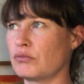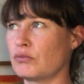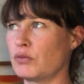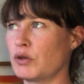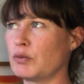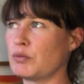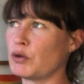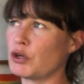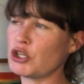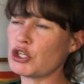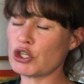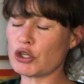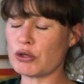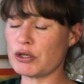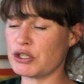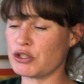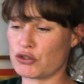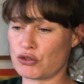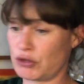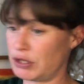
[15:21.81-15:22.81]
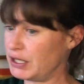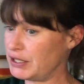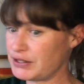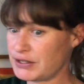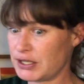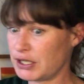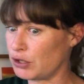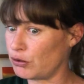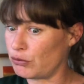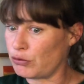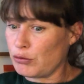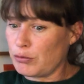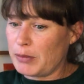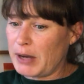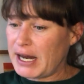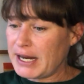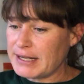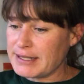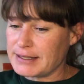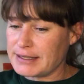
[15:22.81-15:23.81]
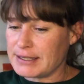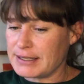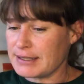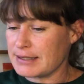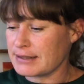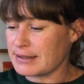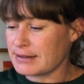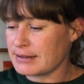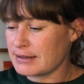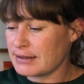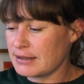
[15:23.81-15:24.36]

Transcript: when Mercury is transiting through Pisces,